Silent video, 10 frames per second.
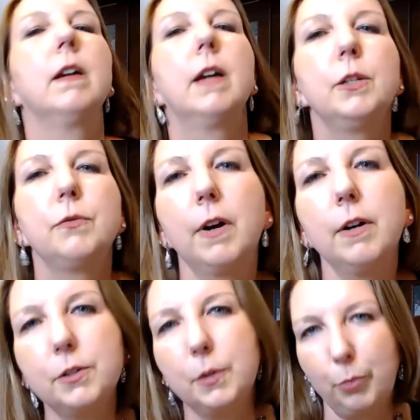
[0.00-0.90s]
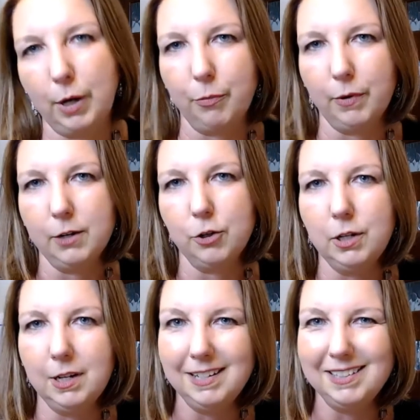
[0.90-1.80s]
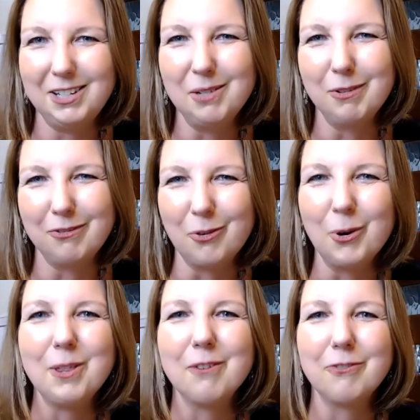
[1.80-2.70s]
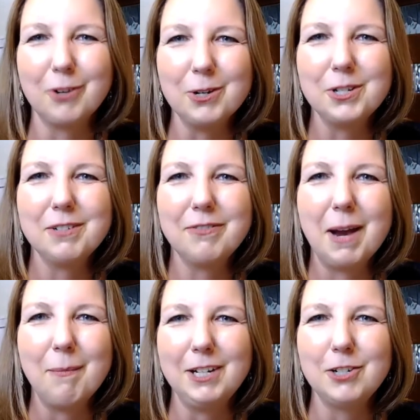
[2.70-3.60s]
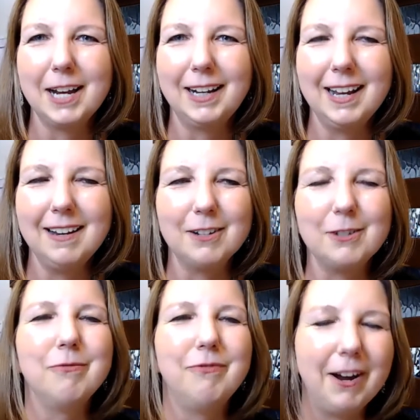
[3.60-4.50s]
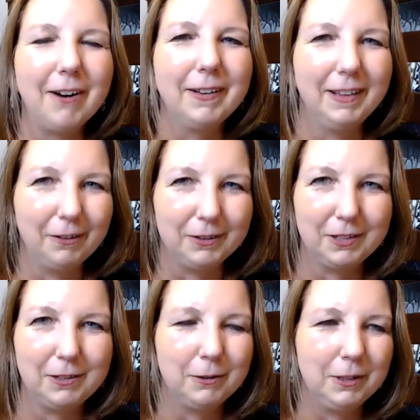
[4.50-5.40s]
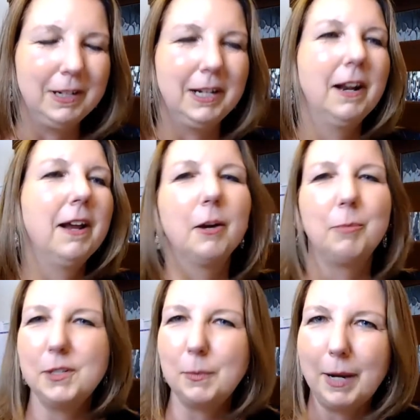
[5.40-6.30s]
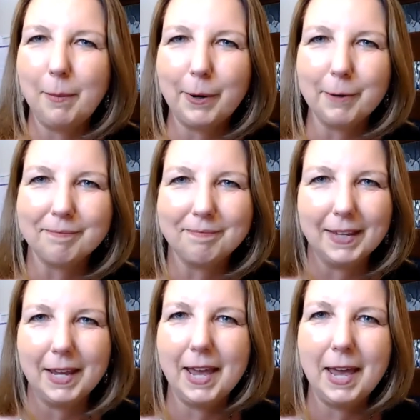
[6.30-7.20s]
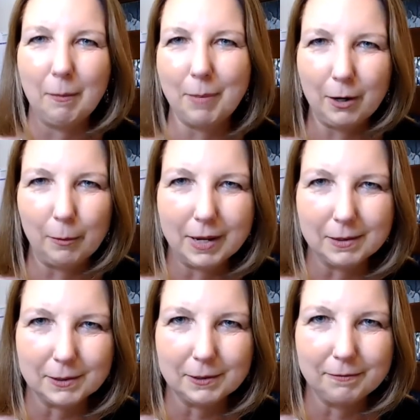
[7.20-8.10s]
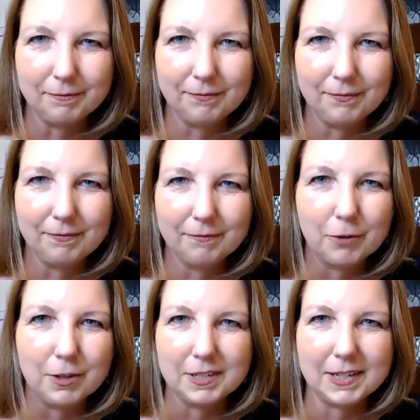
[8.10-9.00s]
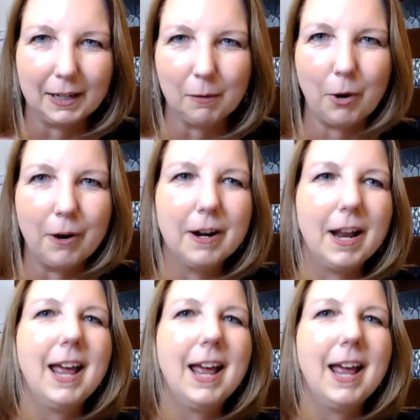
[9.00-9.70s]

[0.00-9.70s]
As far as the preparation you need to do before the first family check-in, there's very little to do. You need a piece of paper and a pen or pencil for the second part.